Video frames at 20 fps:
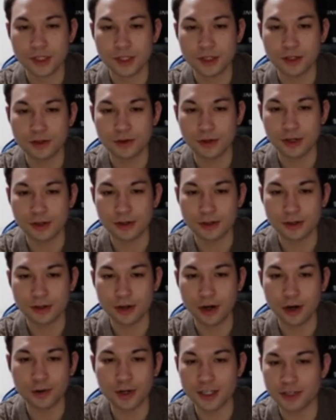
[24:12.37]
so
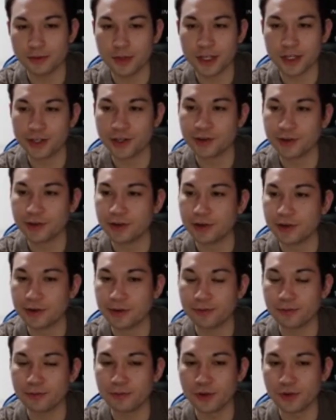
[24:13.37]
always make sure
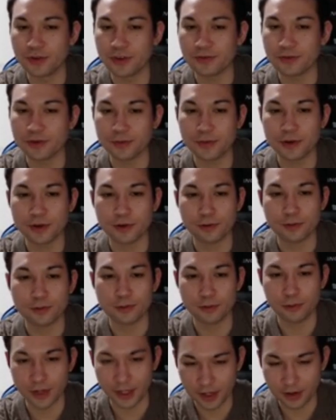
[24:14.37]
you're moving from your
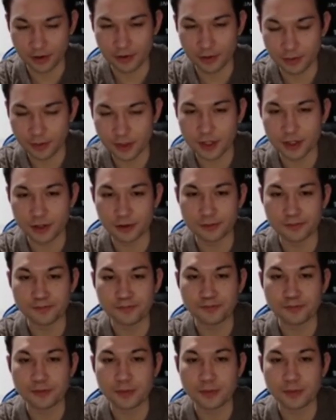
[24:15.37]
weak group. So